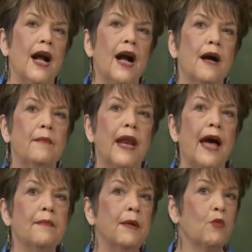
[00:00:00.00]
But
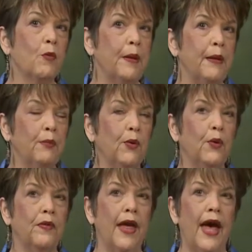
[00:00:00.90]
I meet more
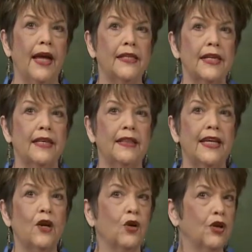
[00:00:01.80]
people that
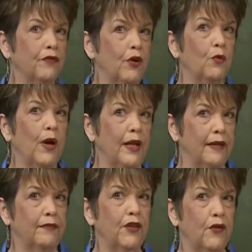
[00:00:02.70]
they don't cook very well
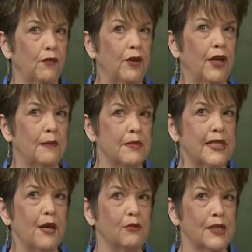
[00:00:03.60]
if they're real
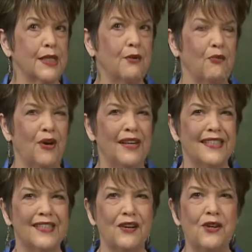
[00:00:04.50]
upset with someone.
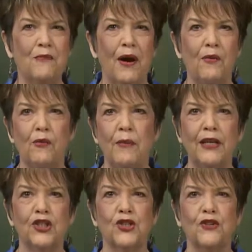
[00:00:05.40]
So you might want to
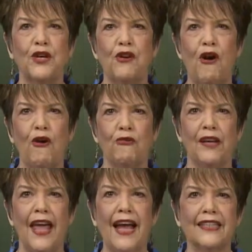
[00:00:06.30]
make sure that you're all
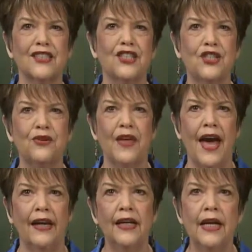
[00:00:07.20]
relaxed to do
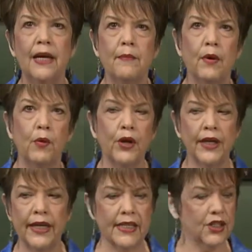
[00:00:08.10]
that. But we're going
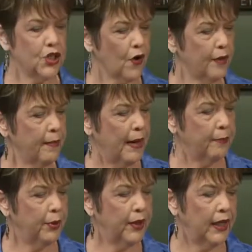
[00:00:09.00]
to get started by
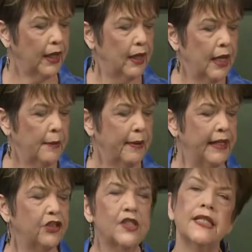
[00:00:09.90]
putting
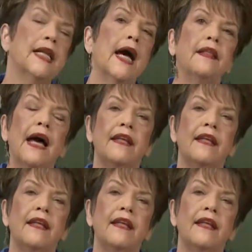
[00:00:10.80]
peaches. Now,